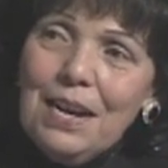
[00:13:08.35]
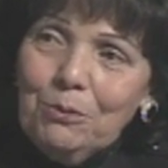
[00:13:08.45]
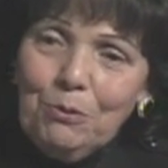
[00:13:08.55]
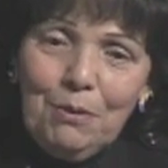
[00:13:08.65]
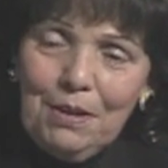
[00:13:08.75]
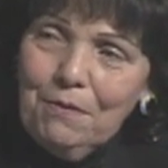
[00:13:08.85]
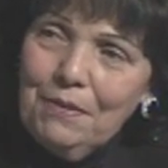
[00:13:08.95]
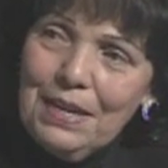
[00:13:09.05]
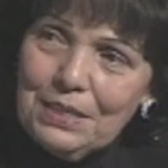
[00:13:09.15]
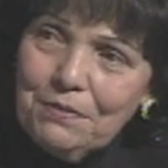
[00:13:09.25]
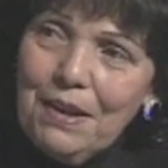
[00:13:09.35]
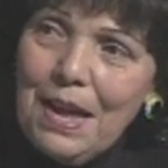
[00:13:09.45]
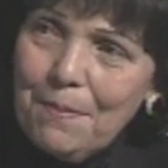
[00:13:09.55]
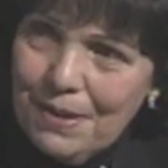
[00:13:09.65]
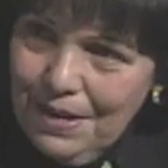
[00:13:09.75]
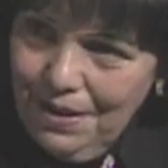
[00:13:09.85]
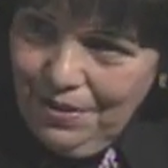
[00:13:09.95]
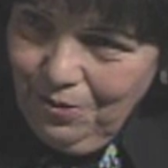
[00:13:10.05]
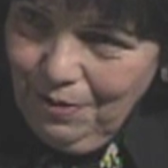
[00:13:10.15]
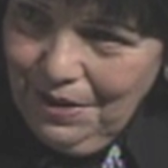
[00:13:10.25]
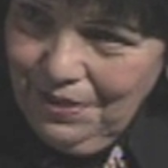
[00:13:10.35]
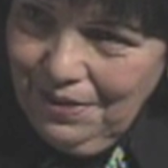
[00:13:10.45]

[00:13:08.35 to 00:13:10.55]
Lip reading: how to live as family together,